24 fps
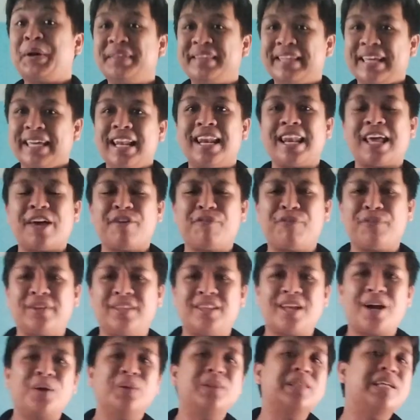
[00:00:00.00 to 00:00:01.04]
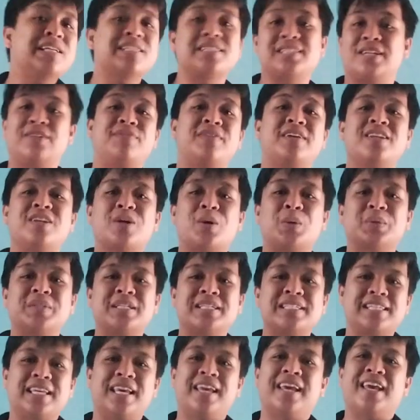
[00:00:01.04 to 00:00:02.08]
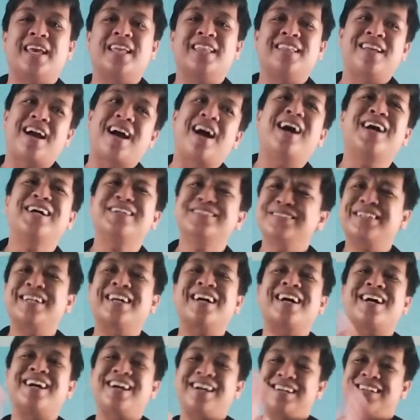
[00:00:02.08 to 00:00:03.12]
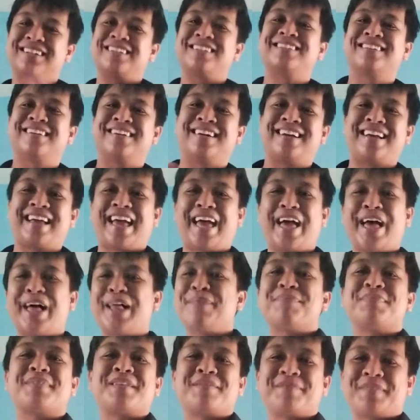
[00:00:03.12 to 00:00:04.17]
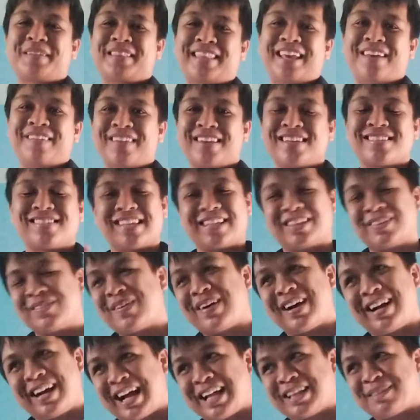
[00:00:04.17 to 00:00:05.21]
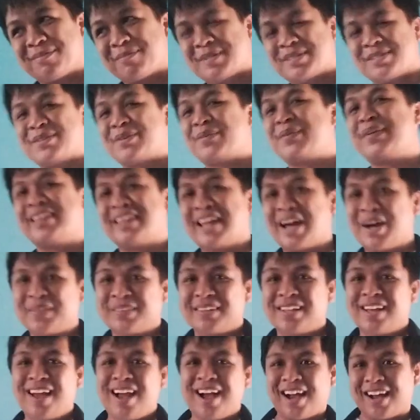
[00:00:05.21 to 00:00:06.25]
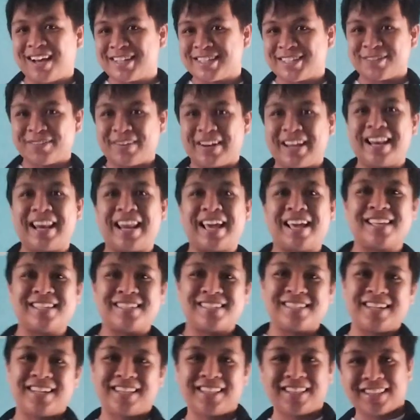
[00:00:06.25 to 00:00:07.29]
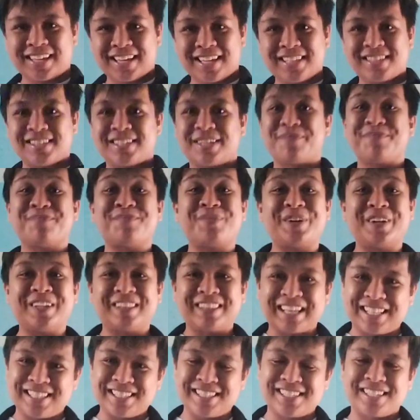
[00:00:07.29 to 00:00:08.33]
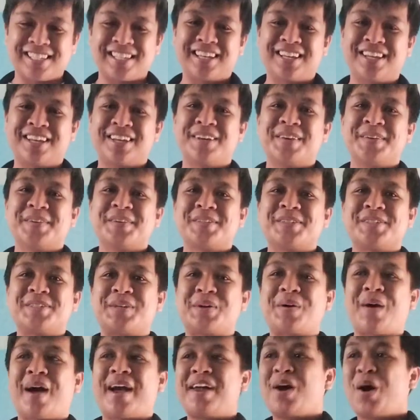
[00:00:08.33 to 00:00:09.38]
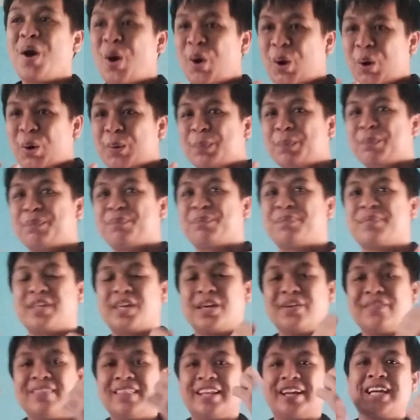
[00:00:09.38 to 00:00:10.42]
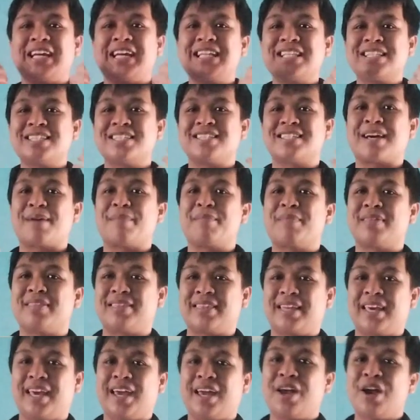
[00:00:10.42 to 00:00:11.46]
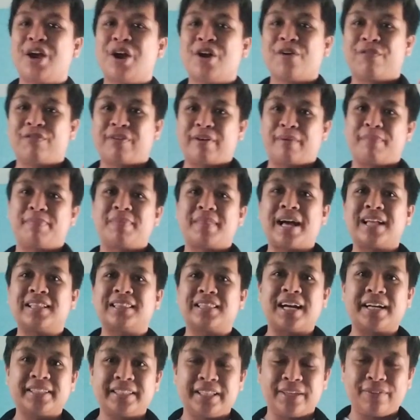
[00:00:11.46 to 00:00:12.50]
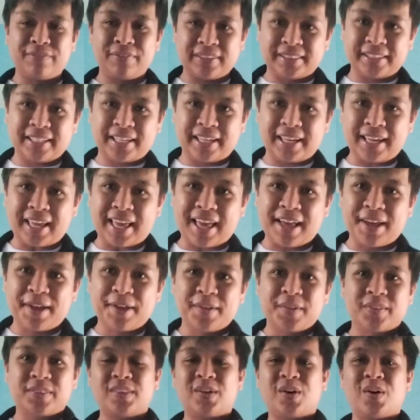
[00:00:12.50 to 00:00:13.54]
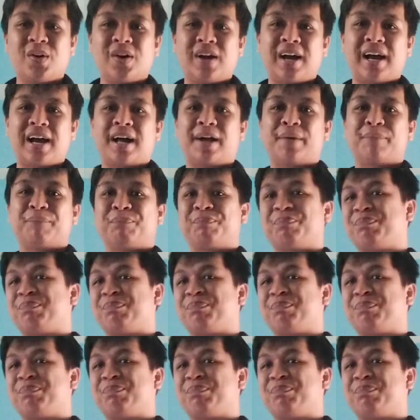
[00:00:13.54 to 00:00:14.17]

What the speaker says: daily life without us even noticing it nga ang naka-help naman din sa ang atmosphere without us realizing its importance. So I hope you learned something from that activity, nga